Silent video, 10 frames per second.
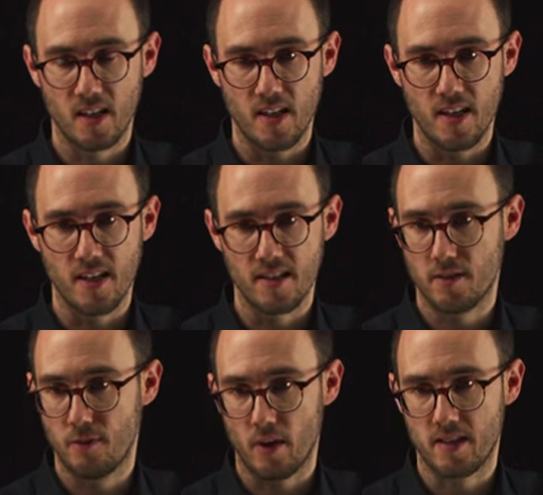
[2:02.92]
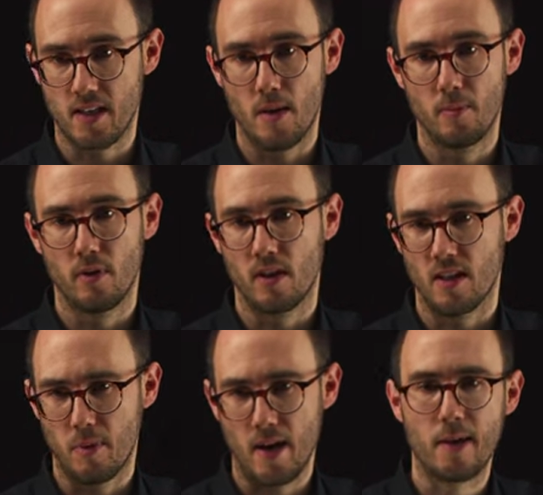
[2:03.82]
is, for example, a
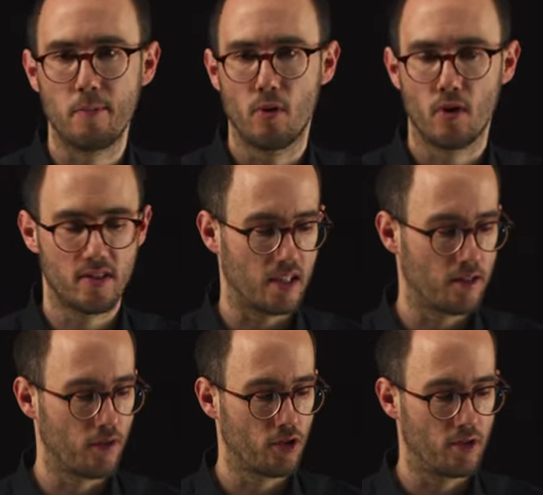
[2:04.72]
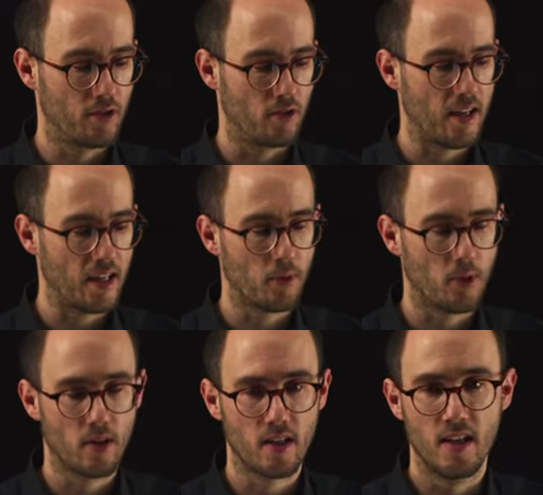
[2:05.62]
black box artificial neural
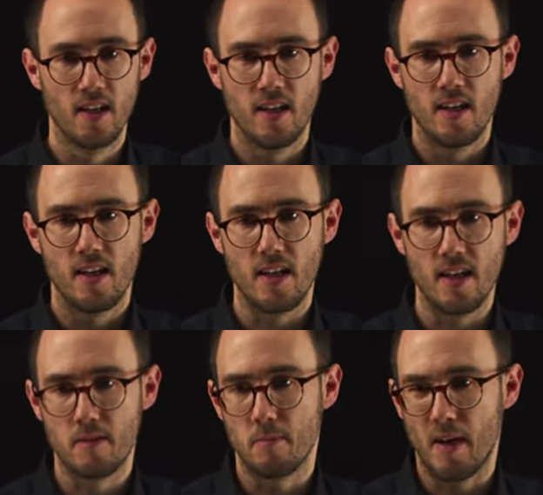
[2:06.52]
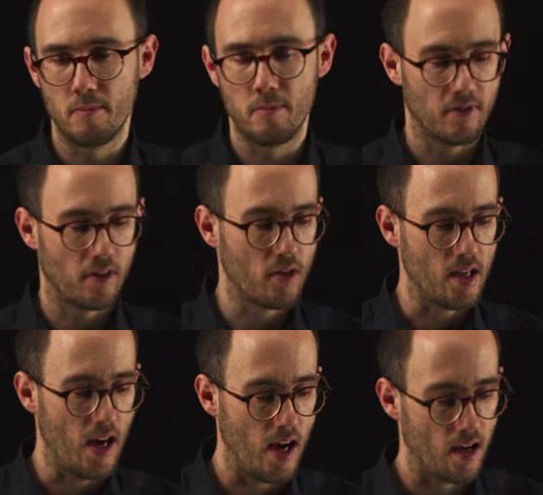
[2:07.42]
network, it might be very
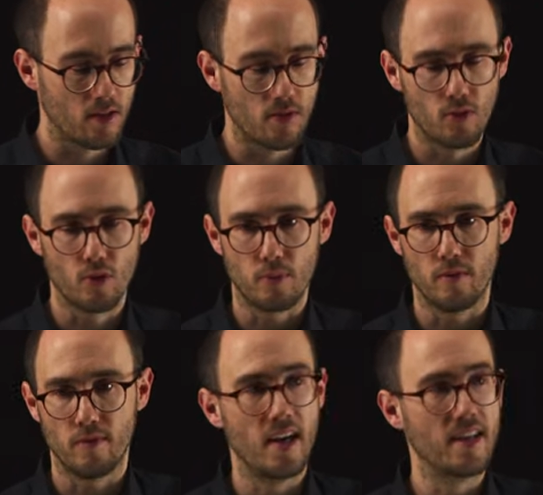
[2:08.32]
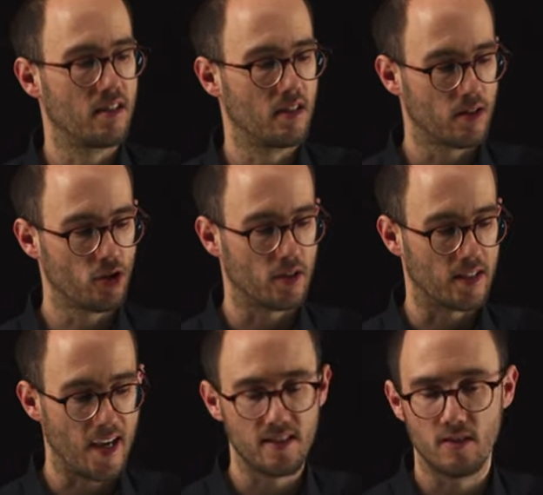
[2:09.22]
hard to provide an initial
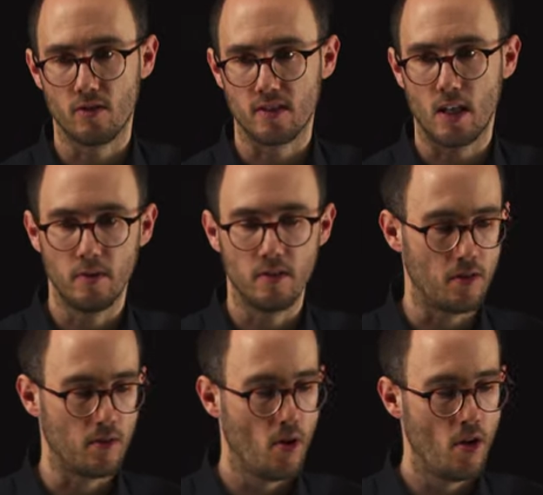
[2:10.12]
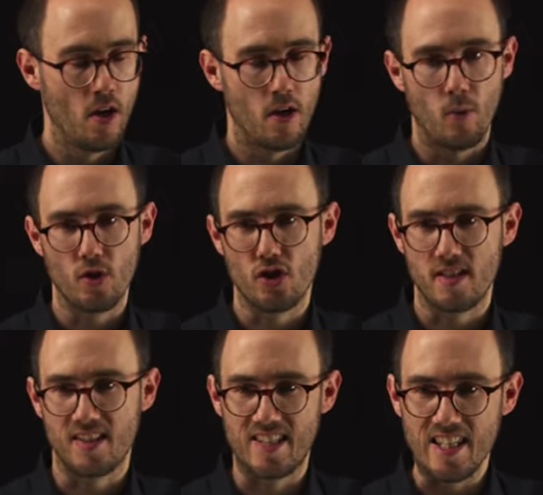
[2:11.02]
guess on W, which is
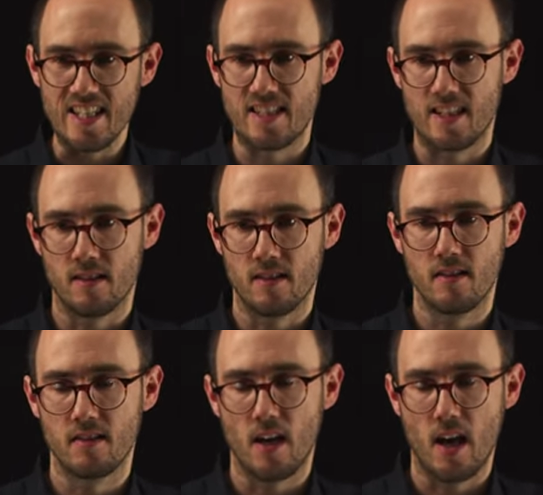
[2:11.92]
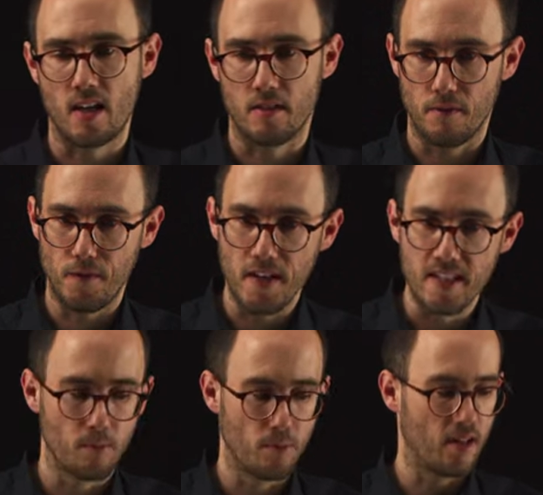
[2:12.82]
decent and
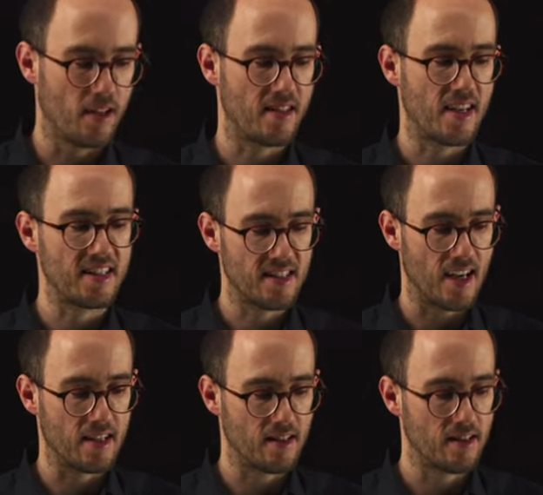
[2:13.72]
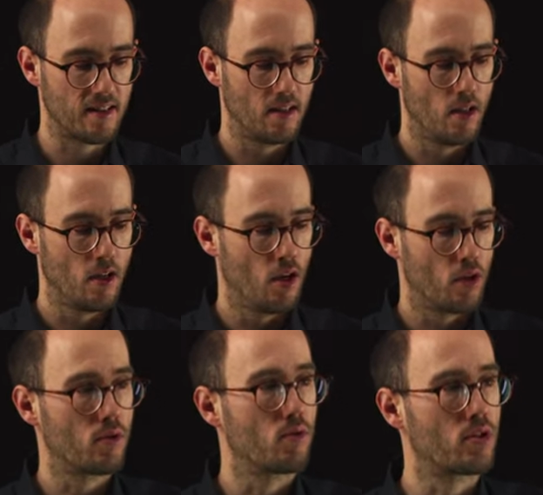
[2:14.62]
feasible in that sense,
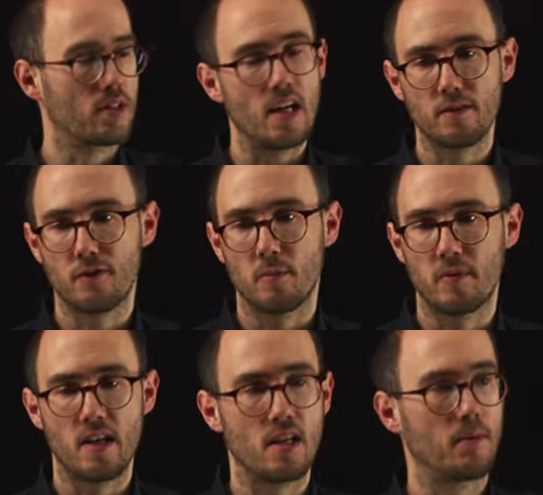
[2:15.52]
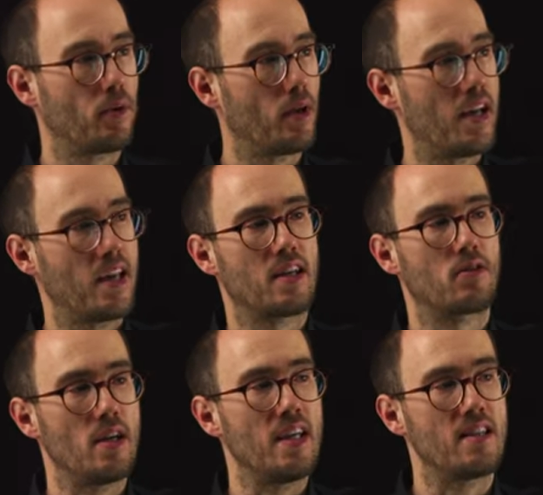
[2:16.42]
to start from there applying
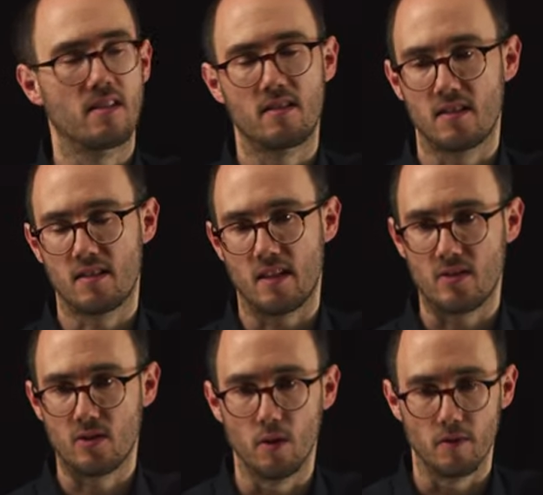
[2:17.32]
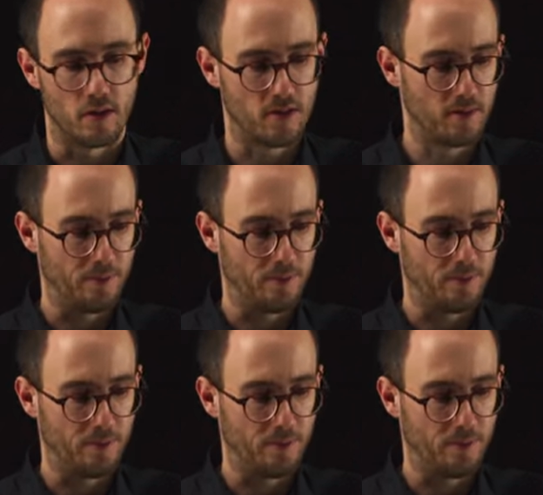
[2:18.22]
gradient descent solvers.